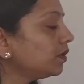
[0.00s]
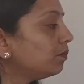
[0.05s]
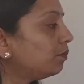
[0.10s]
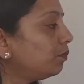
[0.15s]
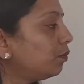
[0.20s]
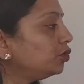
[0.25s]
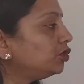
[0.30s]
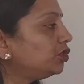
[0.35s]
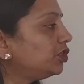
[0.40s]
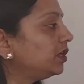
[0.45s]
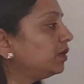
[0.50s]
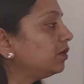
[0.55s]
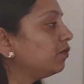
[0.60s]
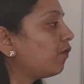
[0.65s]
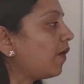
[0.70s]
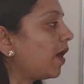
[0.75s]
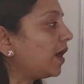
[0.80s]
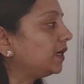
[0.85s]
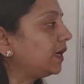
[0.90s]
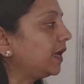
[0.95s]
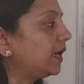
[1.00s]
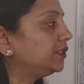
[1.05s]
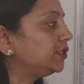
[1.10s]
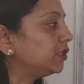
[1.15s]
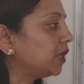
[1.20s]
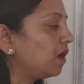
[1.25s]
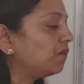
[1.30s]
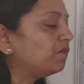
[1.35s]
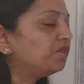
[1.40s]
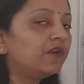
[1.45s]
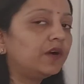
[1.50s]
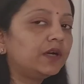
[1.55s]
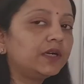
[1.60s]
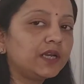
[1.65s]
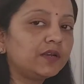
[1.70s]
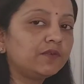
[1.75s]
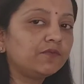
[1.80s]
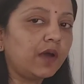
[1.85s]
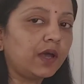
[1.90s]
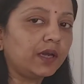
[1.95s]
pushing one edge upward
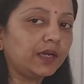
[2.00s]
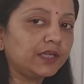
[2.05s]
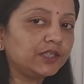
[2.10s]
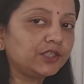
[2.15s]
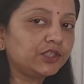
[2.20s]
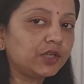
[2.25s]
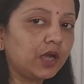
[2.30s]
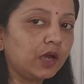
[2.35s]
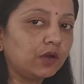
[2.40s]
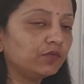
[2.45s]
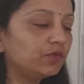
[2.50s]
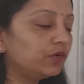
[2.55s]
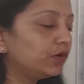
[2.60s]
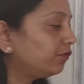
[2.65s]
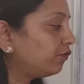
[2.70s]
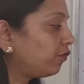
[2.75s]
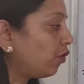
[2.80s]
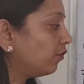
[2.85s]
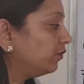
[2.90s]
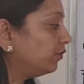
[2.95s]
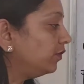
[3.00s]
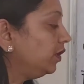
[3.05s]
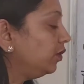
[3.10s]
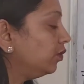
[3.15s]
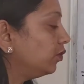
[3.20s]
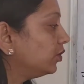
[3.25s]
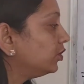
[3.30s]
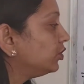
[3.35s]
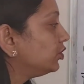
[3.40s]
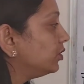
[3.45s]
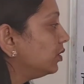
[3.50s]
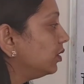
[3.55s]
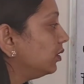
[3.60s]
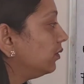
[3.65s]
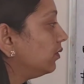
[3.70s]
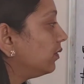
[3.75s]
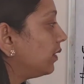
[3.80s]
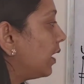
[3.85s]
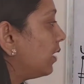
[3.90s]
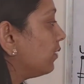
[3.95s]
and one edge downward of the original
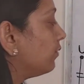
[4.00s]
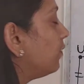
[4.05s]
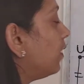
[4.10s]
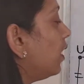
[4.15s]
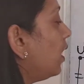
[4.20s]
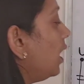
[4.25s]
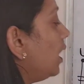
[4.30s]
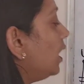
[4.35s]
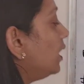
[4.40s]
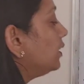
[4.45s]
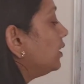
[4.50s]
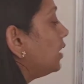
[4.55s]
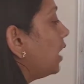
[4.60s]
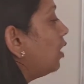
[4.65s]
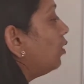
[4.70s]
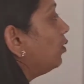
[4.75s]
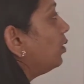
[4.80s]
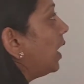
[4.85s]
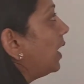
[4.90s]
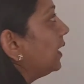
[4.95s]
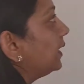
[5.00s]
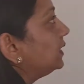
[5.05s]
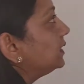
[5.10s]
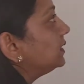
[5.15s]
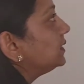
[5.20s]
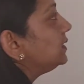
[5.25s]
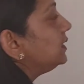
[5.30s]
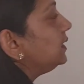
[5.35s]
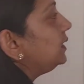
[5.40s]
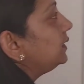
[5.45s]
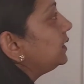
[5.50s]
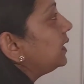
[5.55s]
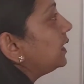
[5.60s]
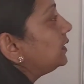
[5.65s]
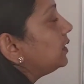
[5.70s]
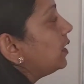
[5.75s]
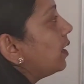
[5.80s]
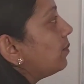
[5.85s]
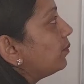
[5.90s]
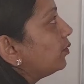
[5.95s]
graph. Now I can see that
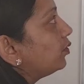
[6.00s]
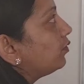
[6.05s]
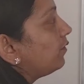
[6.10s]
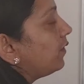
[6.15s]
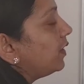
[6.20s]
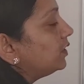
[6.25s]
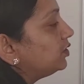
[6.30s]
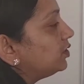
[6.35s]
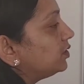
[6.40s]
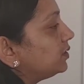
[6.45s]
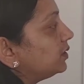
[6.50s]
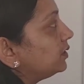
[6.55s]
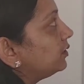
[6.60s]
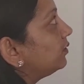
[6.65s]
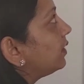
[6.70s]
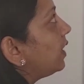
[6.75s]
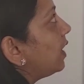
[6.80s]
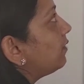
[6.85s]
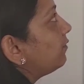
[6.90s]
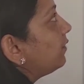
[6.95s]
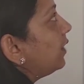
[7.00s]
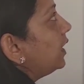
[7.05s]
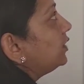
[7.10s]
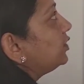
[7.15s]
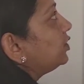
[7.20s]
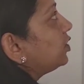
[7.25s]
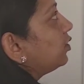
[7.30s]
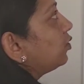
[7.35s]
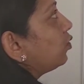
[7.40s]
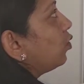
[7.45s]
number of edges in graph H are